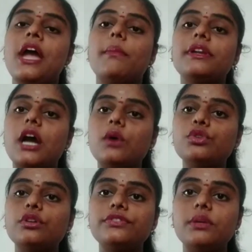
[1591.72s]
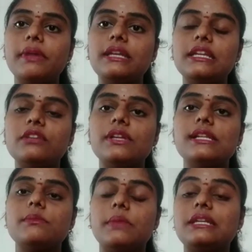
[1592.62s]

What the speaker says: but out of the materials,